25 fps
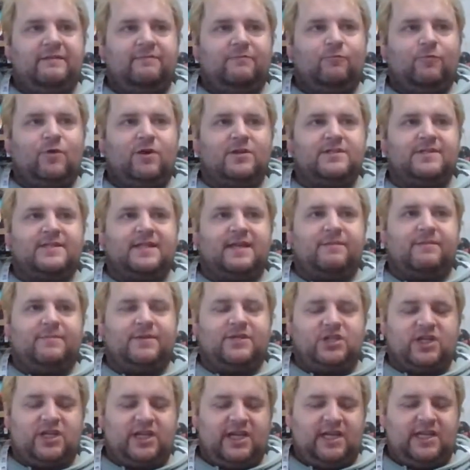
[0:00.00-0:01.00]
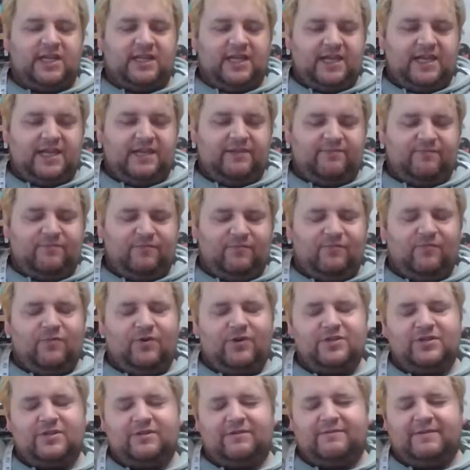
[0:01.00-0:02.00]
what's it, Majiggy?
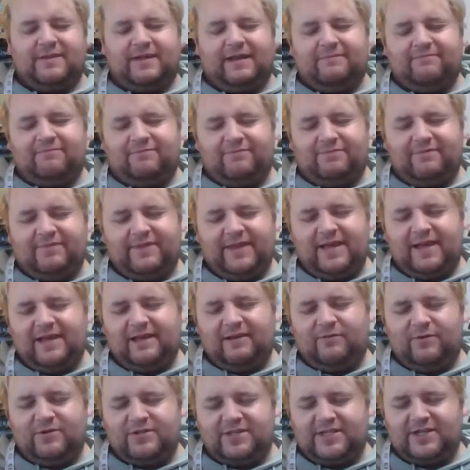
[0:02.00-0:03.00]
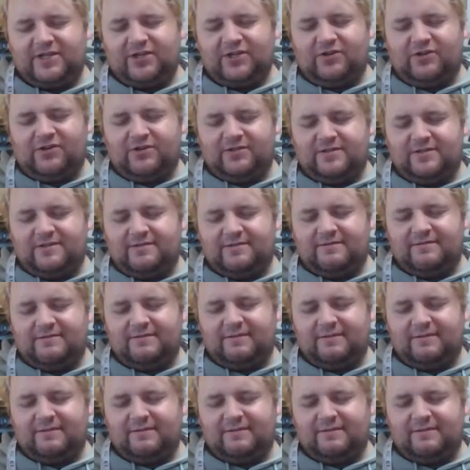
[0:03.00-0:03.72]
What's it called?